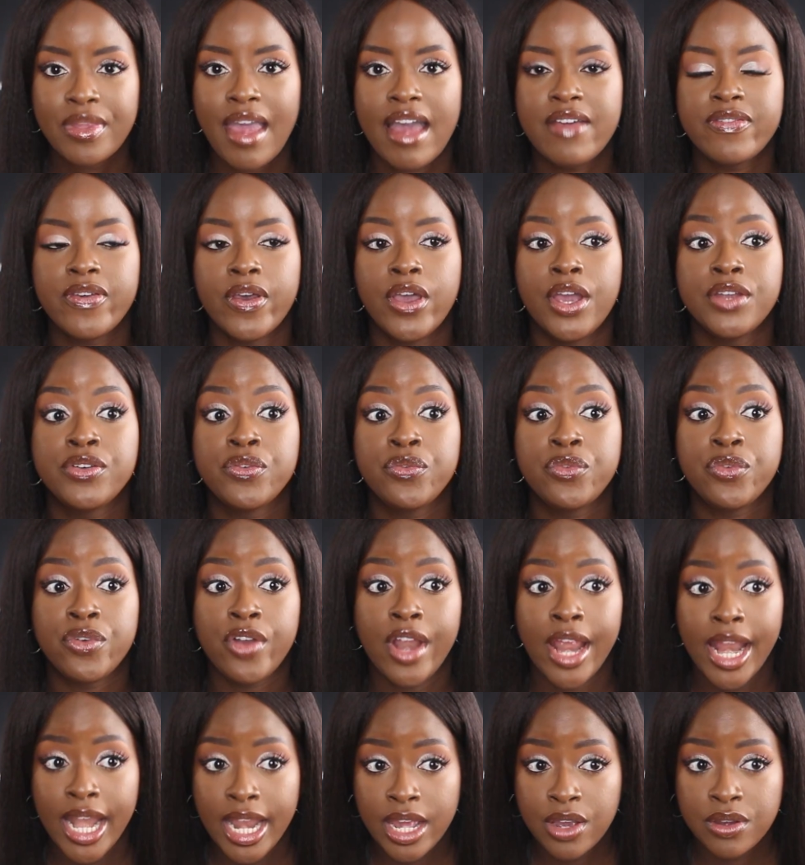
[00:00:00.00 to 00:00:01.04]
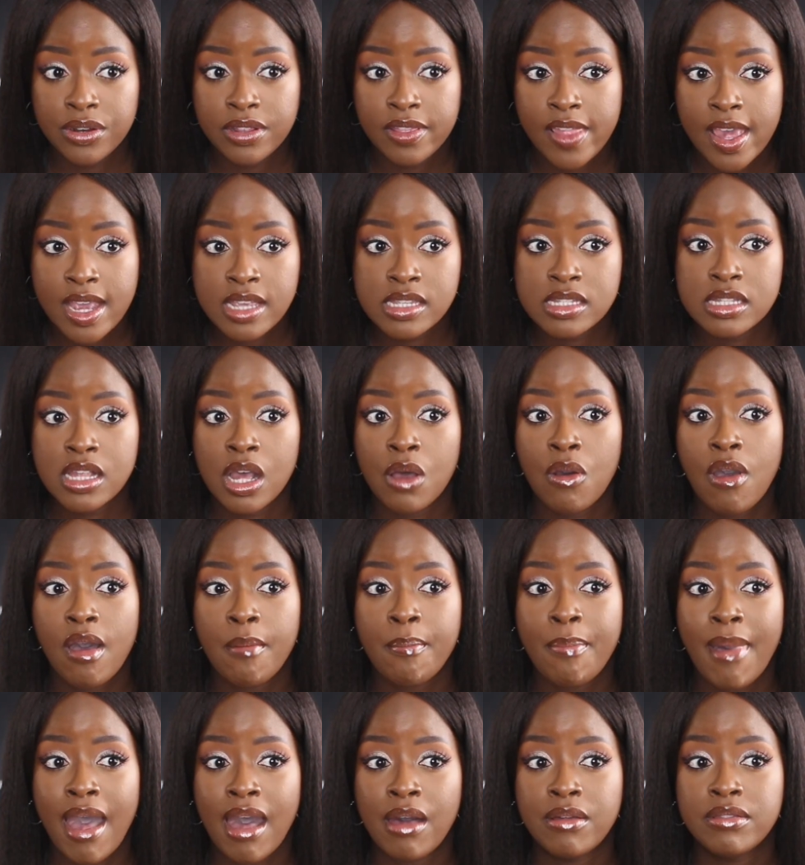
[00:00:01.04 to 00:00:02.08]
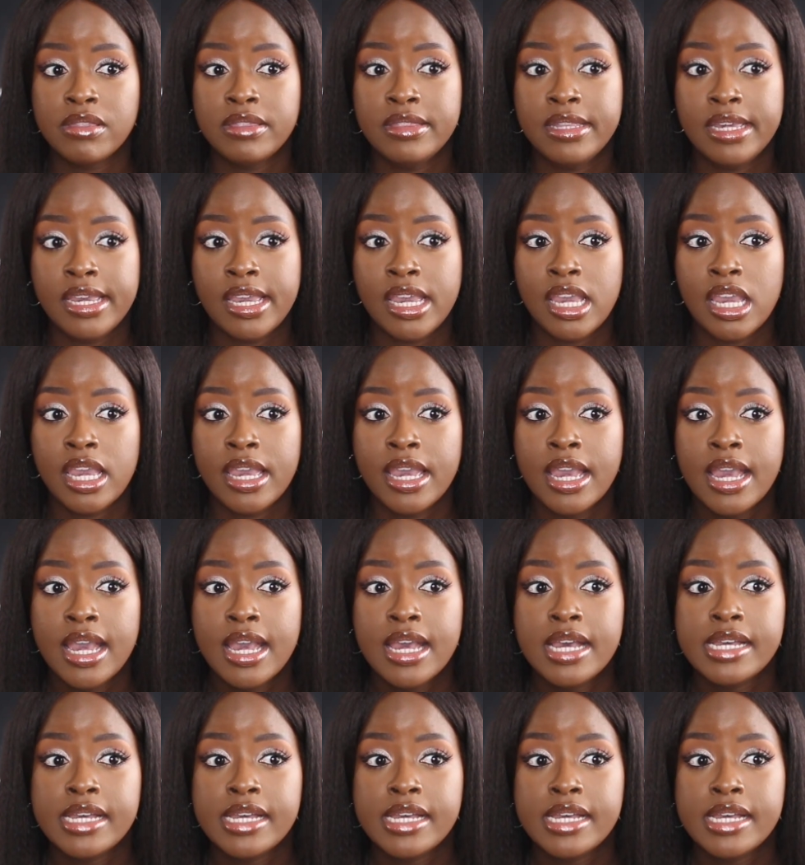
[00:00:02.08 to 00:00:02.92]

I've heard really good things though about the